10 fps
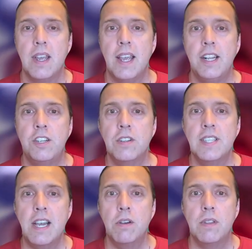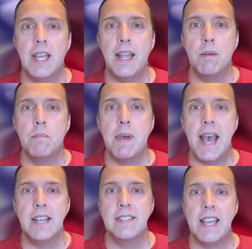It turns out that
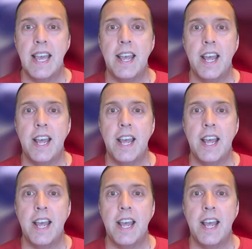mass and